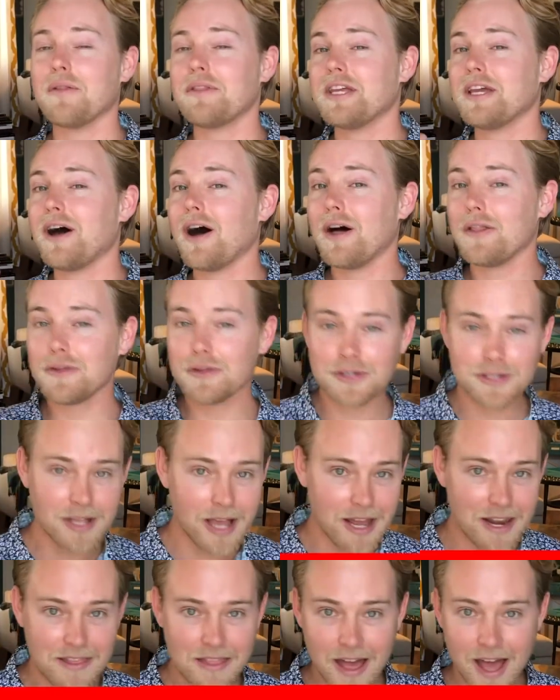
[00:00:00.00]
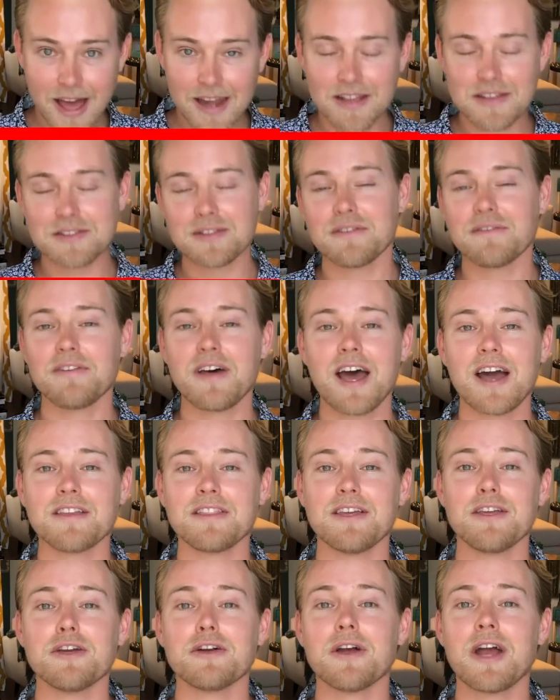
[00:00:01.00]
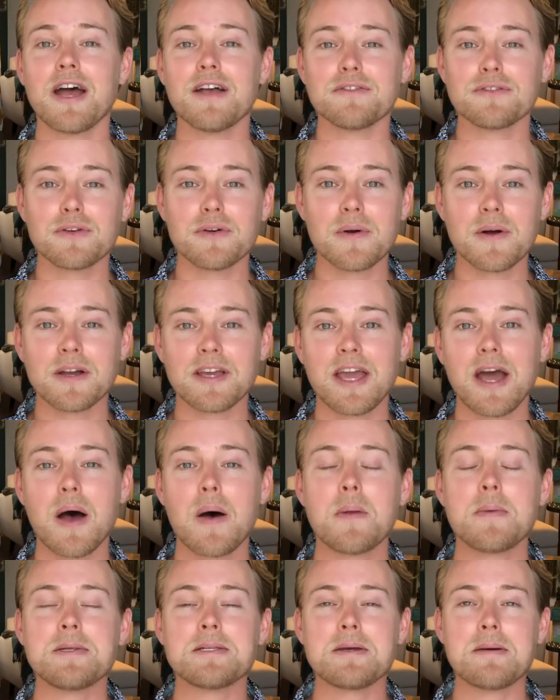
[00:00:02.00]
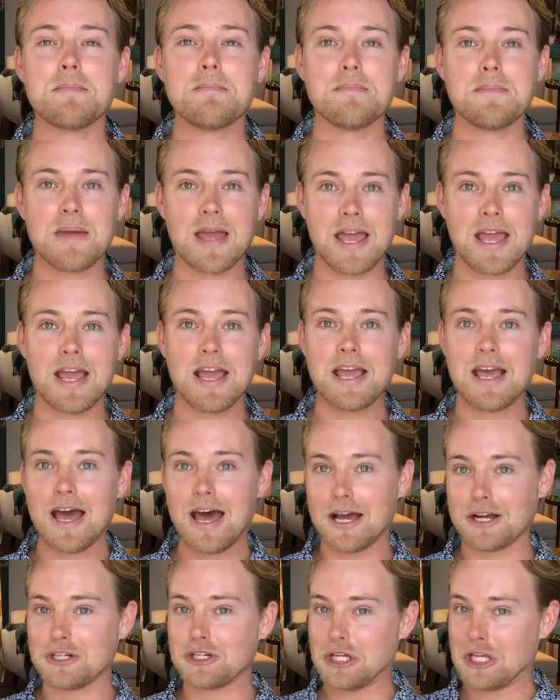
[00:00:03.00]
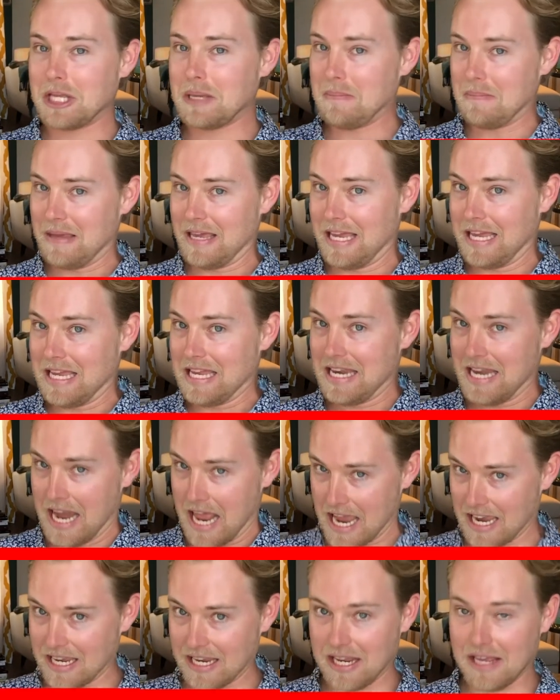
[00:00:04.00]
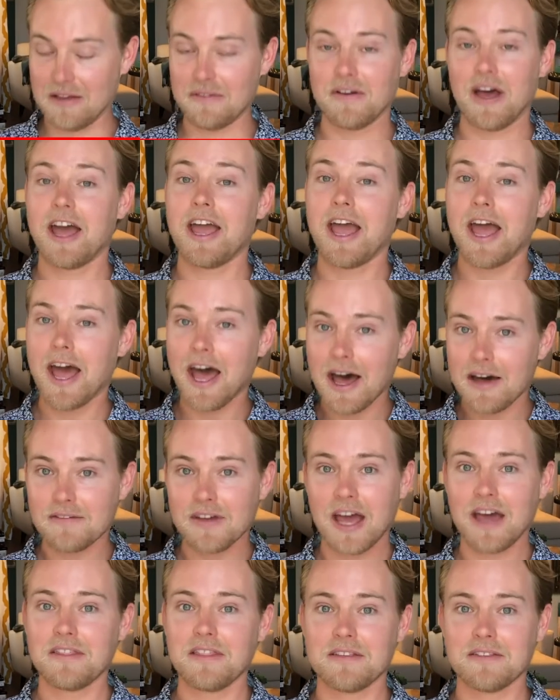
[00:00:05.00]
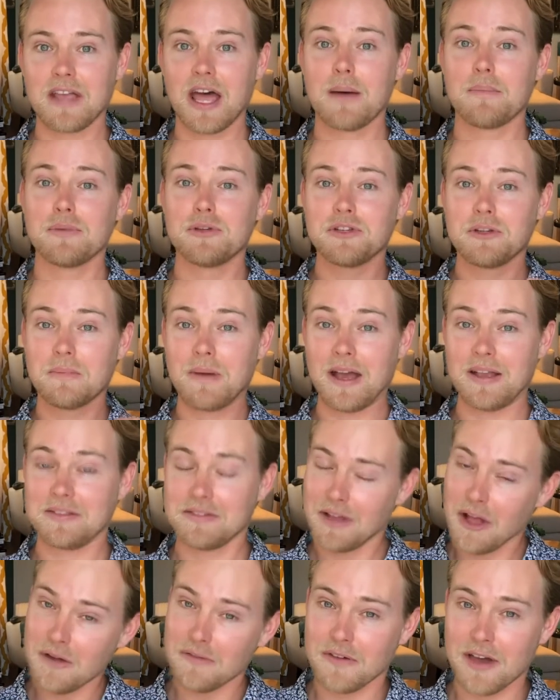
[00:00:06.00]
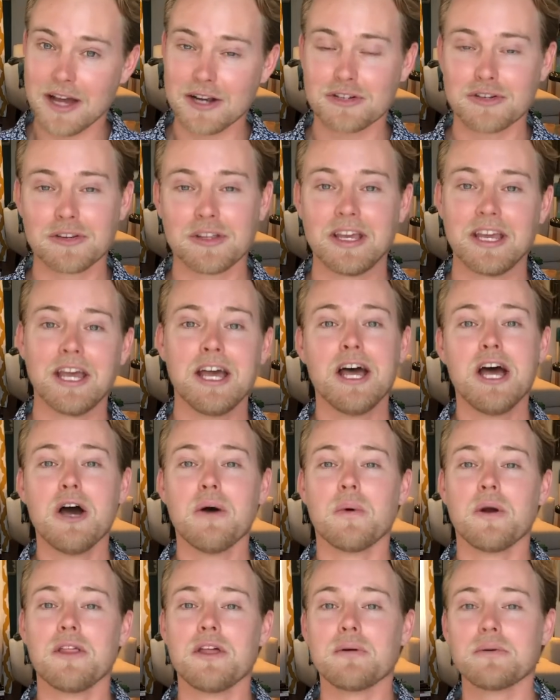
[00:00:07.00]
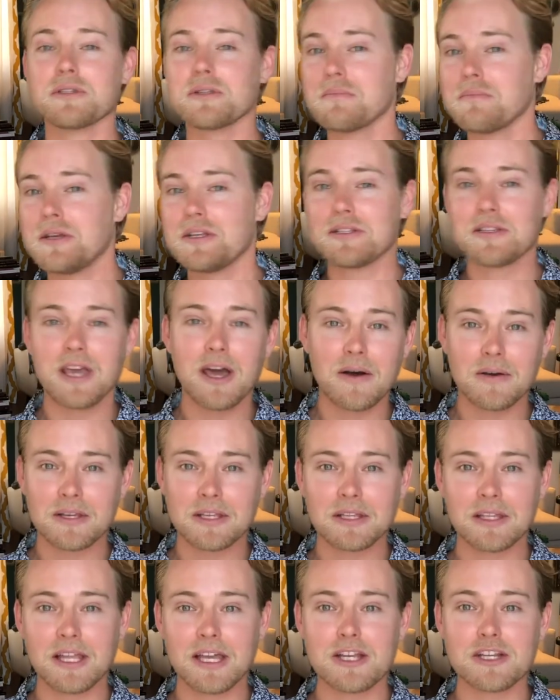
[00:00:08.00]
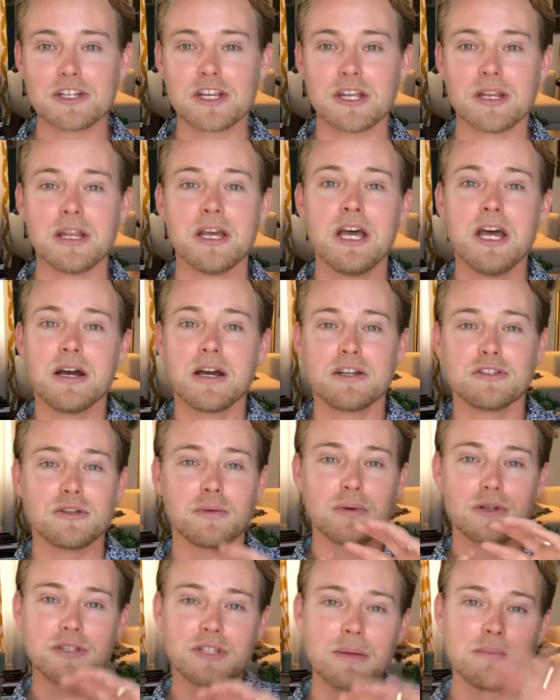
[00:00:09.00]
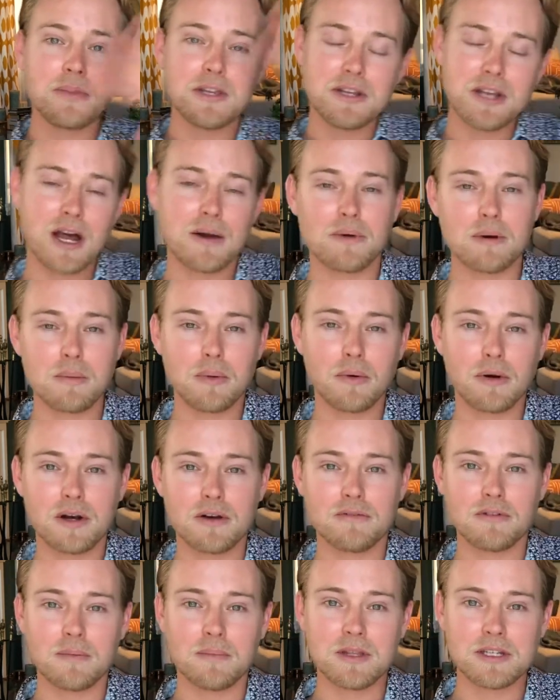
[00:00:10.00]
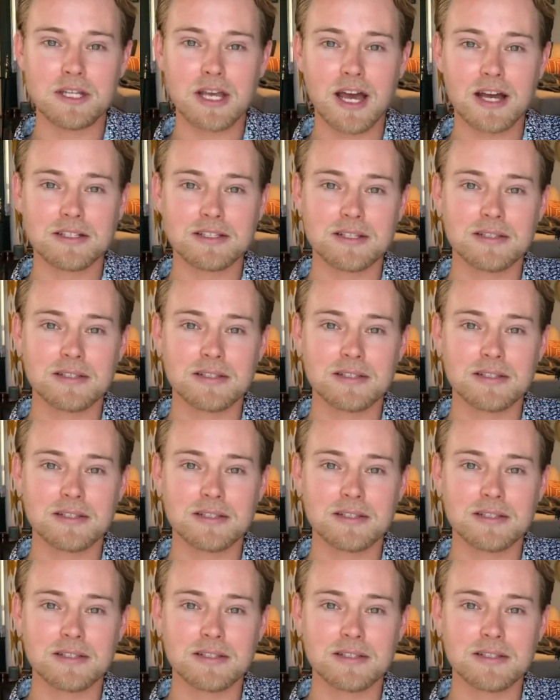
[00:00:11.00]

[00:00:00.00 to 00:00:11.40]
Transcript: the other side of that is the fact that your escrow account may actually be negative. I have had this happen to myself, actually, where there was a miscalculation because there was something not reported from the tax